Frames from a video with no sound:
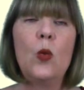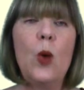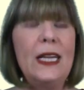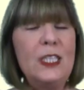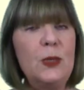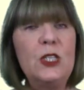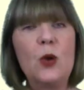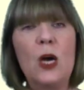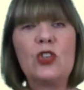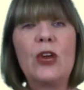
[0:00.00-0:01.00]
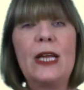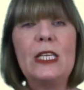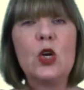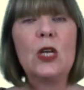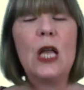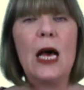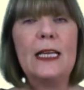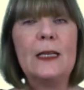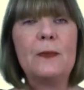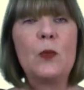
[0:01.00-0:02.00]
Why do we do our training
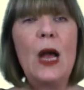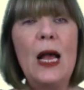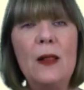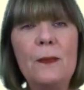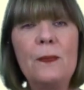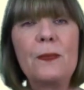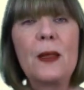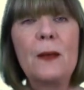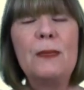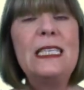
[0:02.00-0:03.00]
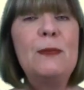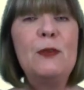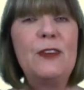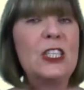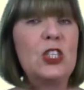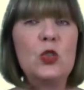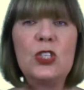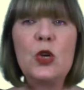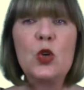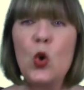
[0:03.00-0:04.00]
online? Well, busy professionals
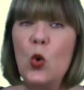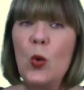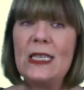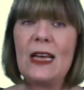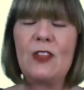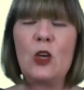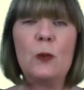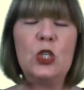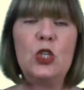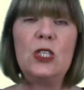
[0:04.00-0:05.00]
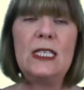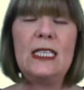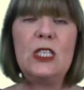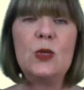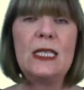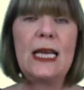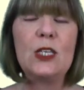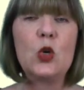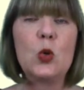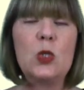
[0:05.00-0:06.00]
don't always have the opportunity to
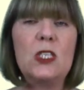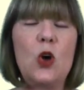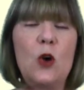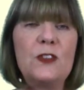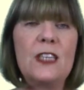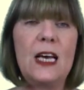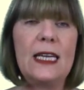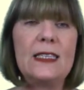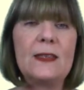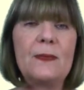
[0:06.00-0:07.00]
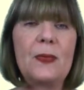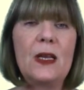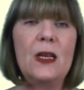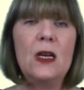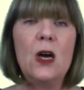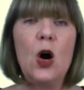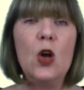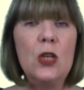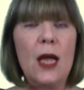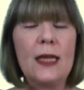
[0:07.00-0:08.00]
attend courses off-site.
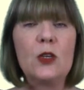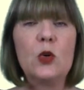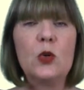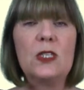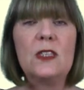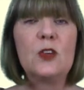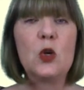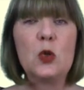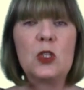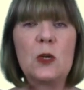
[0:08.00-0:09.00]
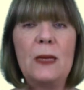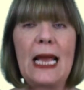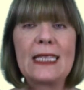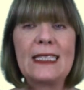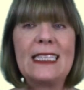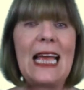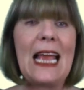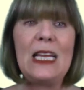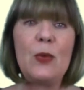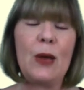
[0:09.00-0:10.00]
Online courses, of course, can be accessed
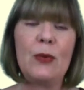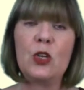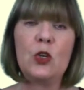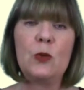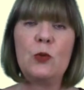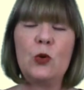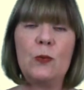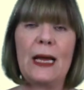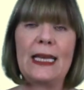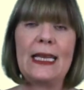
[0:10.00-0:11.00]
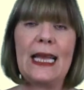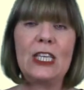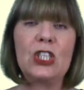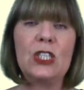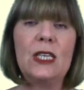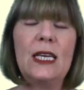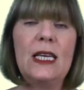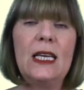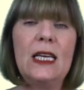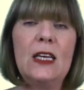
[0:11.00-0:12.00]
anywhere with a good broadband connection,
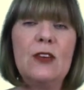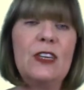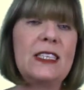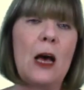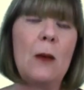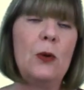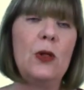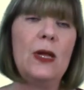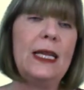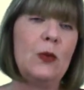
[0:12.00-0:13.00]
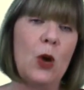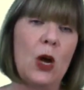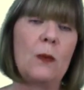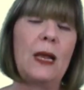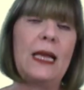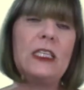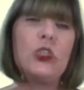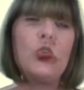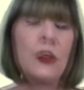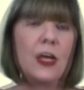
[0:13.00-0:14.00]
for example, in the workplace
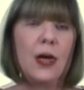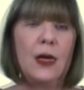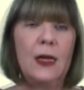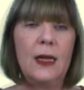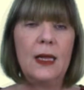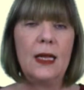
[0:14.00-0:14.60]
or at home.